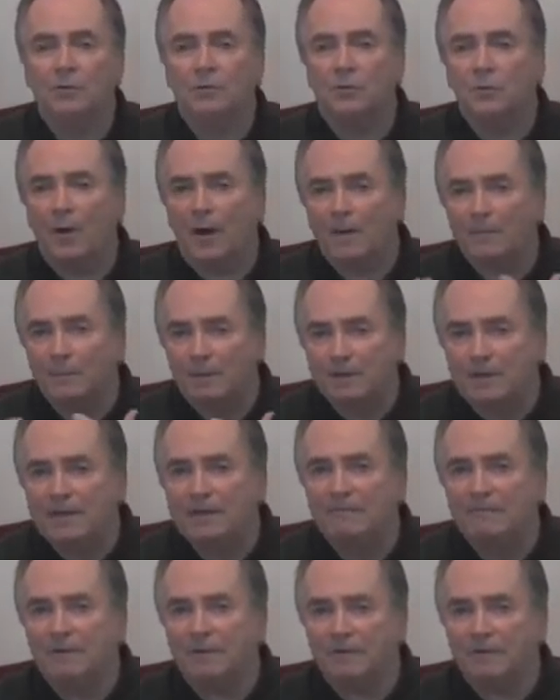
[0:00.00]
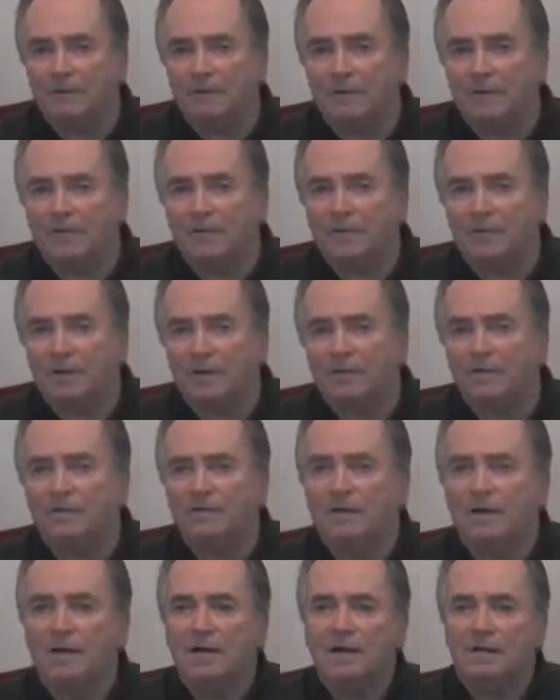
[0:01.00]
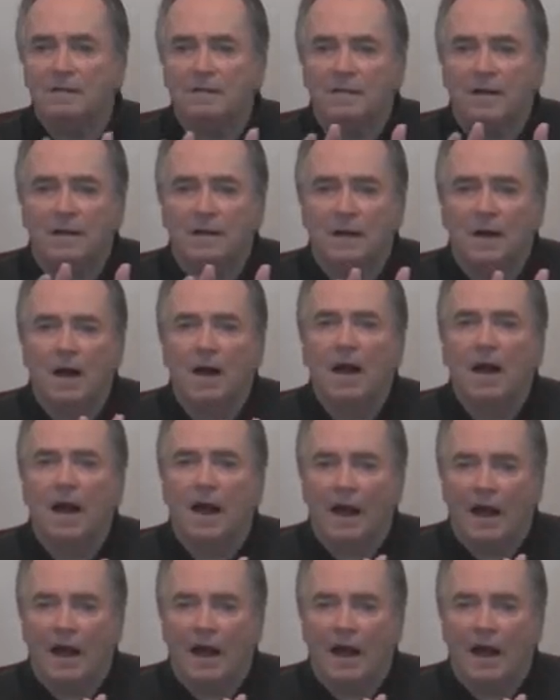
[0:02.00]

Do I believe that there are things that,